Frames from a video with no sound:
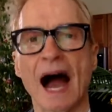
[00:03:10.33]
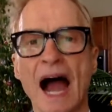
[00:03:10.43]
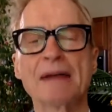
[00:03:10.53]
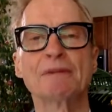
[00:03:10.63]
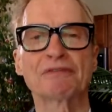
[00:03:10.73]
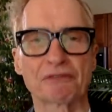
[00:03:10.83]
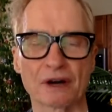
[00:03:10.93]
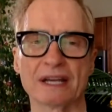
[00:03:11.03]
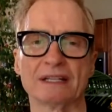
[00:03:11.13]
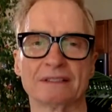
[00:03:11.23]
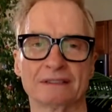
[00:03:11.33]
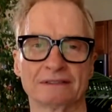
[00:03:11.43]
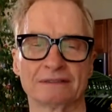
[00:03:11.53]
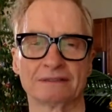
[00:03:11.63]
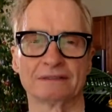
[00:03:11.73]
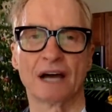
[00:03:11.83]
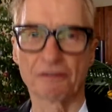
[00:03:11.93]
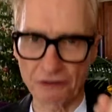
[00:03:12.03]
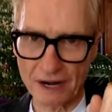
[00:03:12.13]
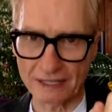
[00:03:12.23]
I'm afraid
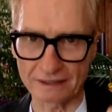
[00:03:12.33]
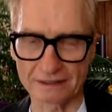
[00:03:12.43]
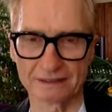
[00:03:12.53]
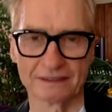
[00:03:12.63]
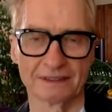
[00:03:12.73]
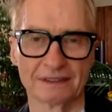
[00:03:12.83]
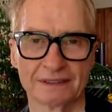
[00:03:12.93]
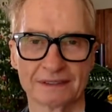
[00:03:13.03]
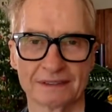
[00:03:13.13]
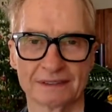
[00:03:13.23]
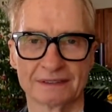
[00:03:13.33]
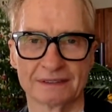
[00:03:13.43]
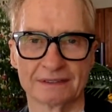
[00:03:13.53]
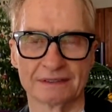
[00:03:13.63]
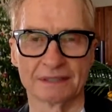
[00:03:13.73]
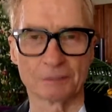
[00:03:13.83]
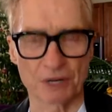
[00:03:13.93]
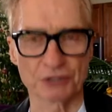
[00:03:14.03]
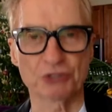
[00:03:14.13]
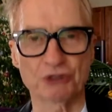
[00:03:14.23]
that
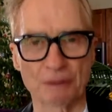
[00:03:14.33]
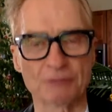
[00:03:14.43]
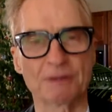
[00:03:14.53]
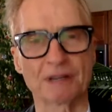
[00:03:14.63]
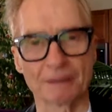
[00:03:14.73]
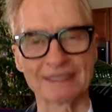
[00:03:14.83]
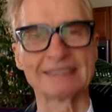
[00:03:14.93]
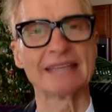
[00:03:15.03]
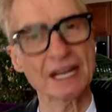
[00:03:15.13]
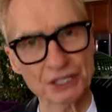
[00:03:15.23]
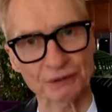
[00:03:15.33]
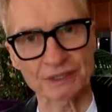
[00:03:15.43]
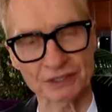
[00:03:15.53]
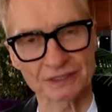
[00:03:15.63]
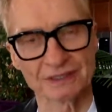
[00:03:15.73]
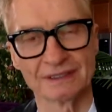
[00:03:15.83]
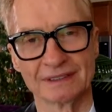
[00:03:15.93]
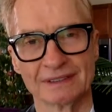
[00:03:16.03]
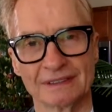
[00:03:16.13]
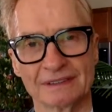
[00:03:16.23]
President Trump is becoming dangerous.
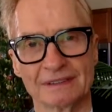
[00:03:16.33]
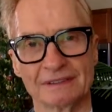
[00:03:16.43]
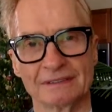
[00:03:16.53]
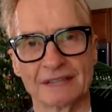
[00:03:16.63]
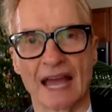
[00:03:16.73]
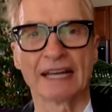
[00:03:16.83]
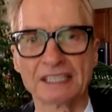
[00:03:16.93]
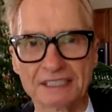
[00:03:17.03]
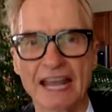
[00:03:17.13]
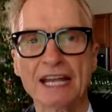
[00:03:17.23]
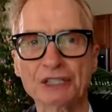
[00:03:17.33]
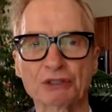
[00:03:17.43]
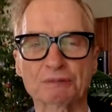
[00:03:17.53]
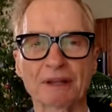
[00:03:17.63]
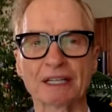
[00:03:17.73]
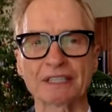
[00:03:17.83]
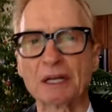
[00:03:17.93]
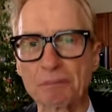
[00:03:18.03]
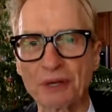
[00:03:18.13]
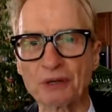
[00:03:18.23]
And he's dangerous because it
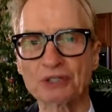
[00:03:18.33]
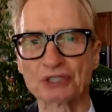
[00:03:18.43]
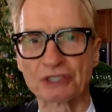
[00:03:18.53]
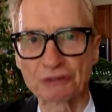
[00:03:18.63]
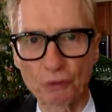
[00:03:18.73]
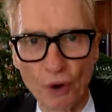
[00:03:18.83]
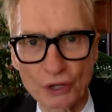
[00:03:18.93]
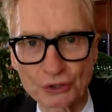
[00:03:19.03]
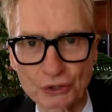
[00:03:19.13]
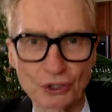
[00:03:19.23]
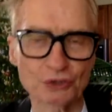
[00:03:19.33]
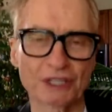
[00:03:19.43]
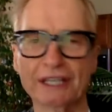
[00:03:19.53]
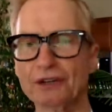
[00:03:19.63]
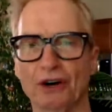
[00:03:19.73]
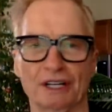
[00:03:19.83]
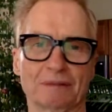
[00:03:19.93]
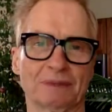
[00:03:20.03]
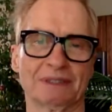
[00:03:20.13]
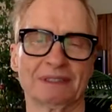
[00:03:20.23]
appears as if the walls are closing in on him.